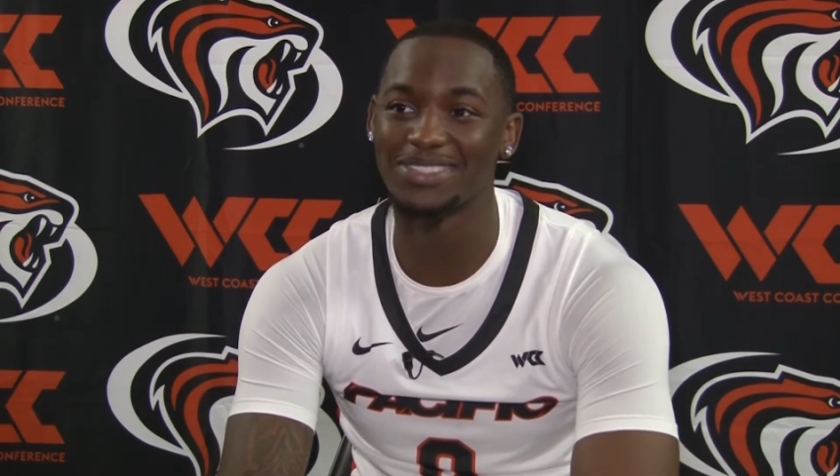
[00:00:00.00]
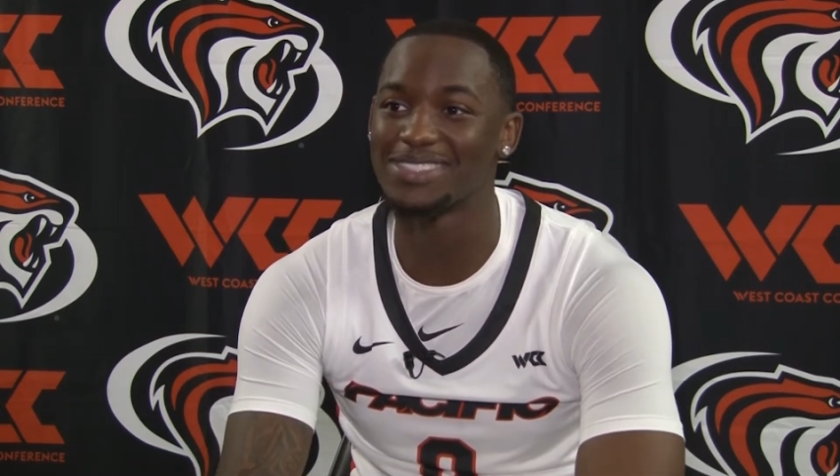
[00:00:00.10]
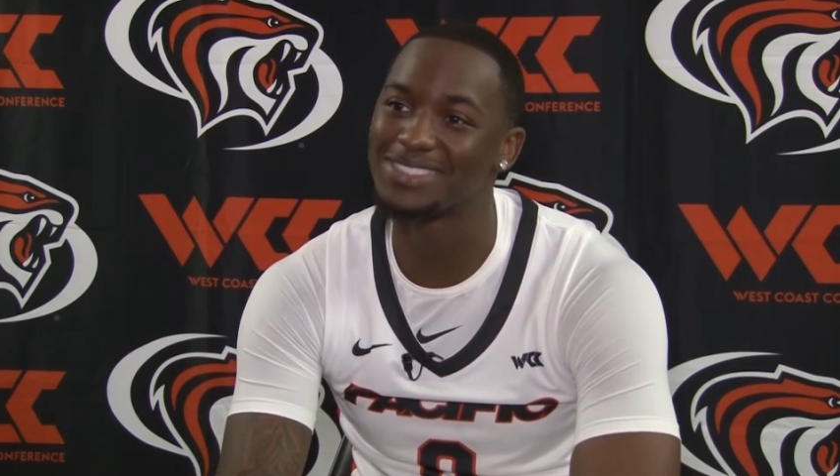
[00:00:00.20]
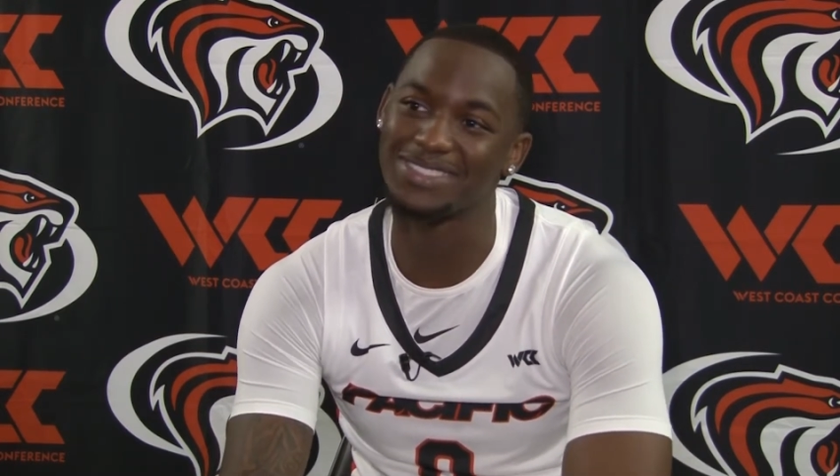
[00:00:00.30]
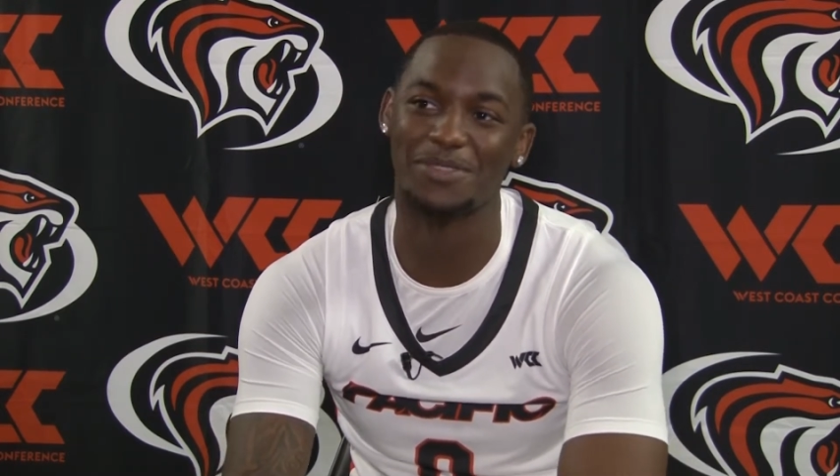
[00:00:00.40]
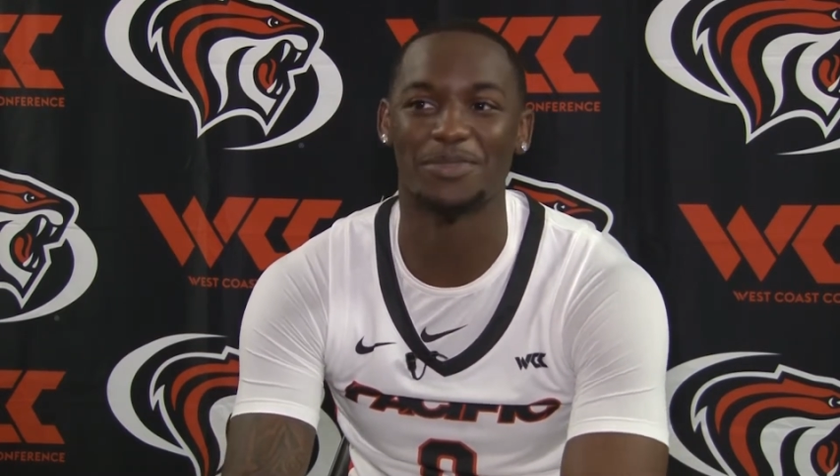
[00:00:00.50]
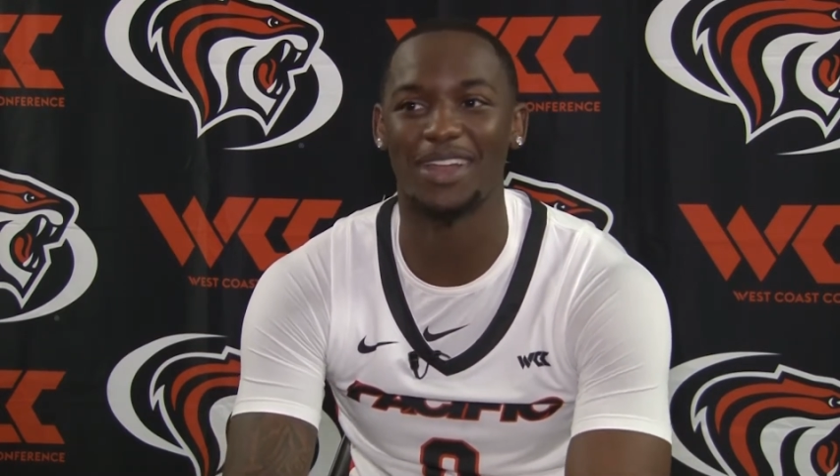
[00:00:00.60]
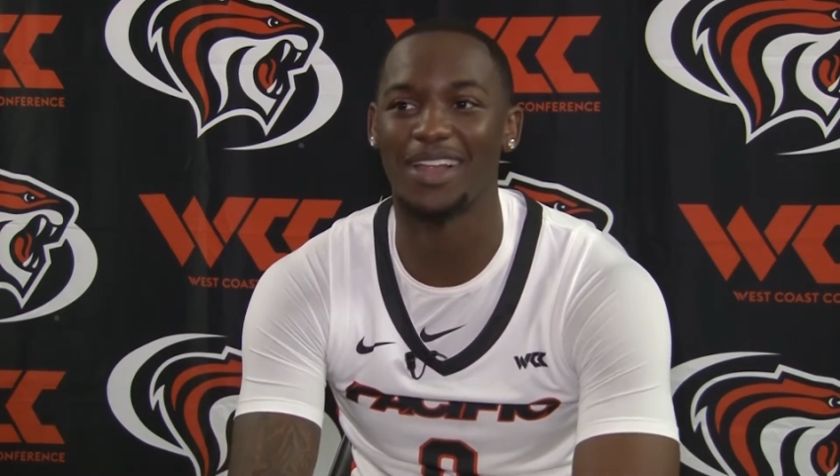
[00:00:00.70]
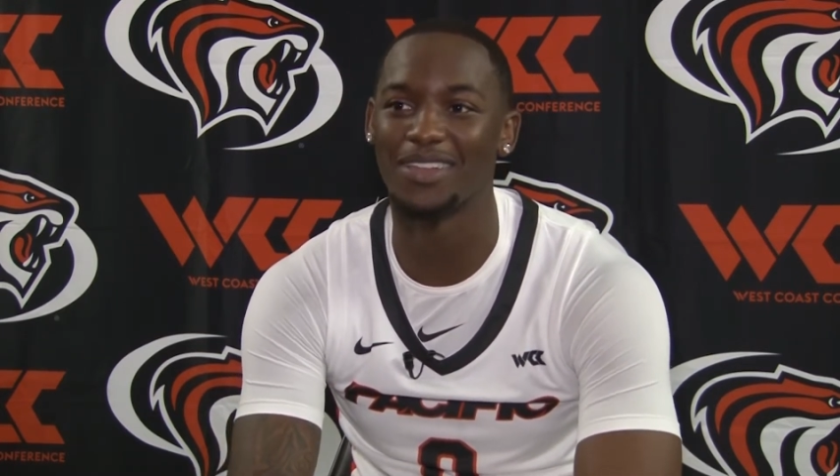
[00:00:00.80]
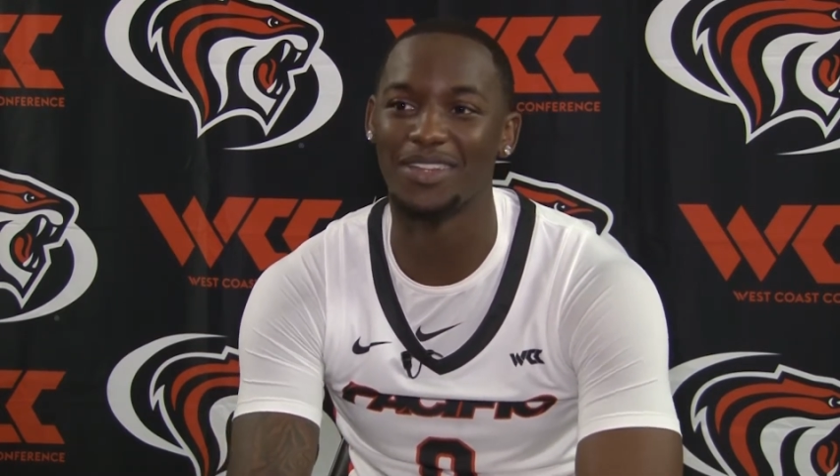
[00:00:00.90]
This is something
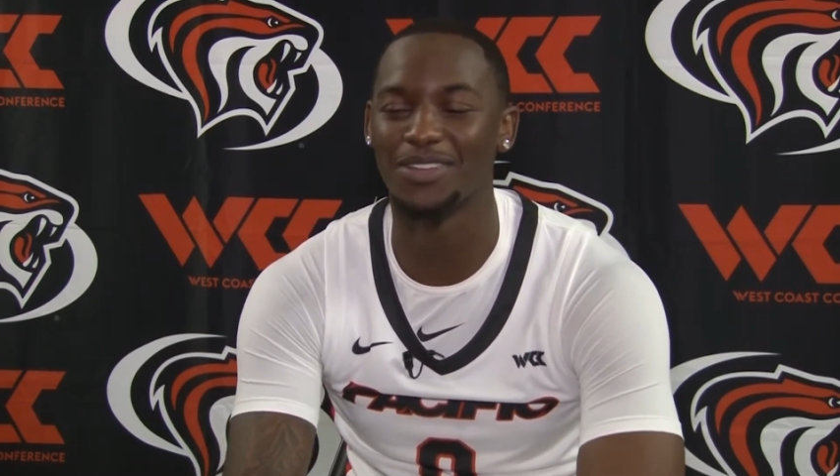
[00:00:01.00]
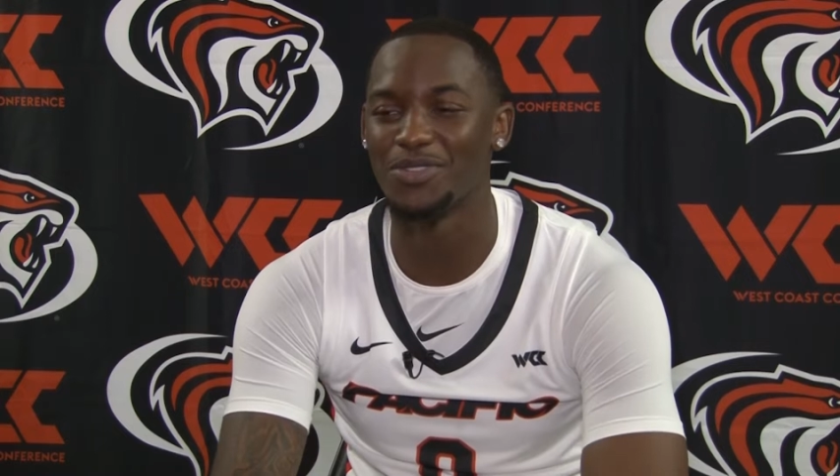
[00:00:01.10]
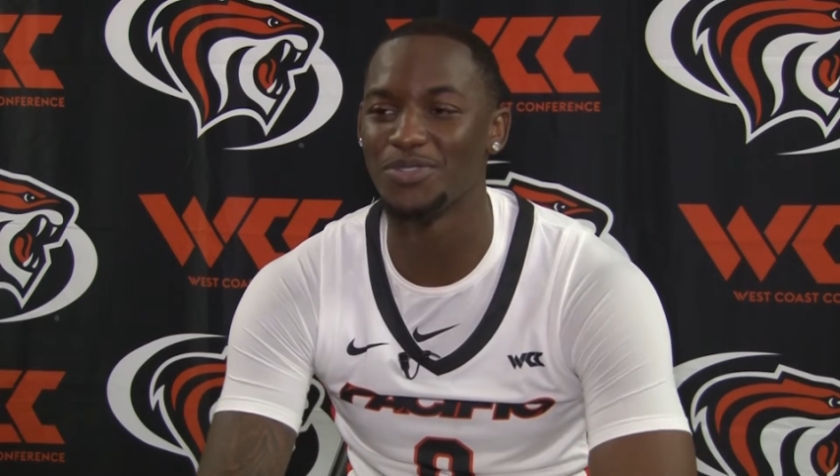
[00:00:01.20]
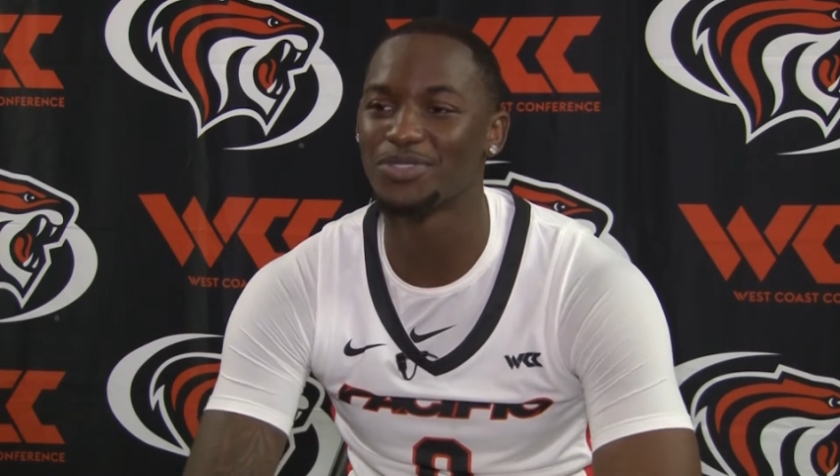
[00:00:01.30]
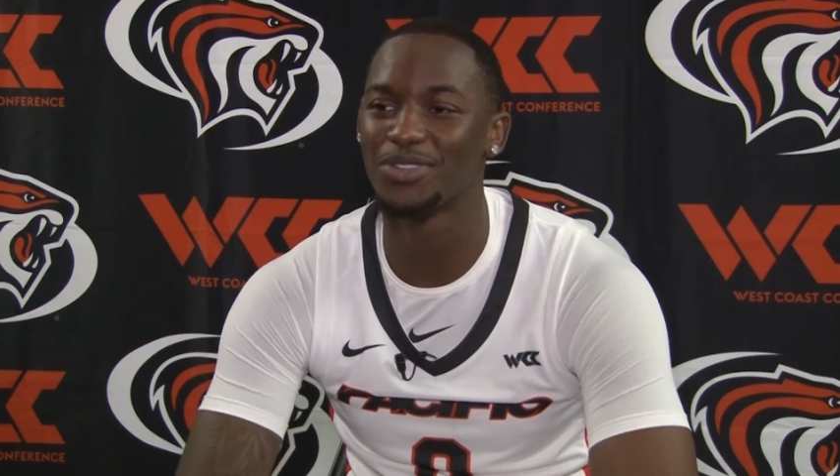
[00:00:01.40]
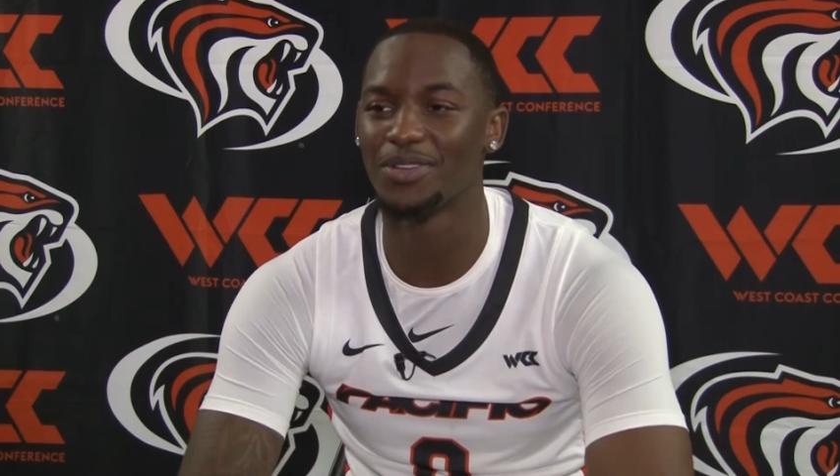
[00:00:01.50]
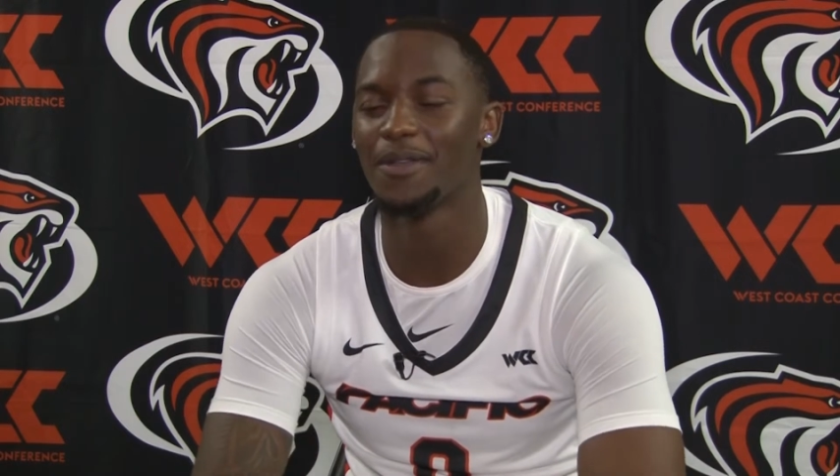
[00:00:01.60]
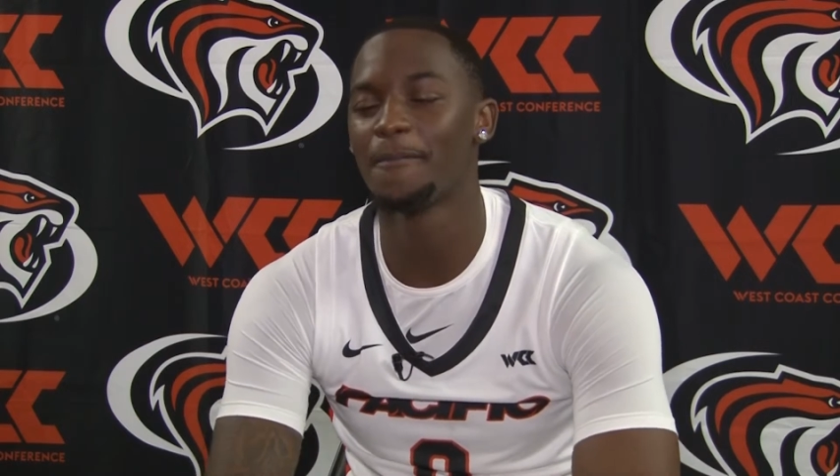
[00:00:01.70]
that I love to do. So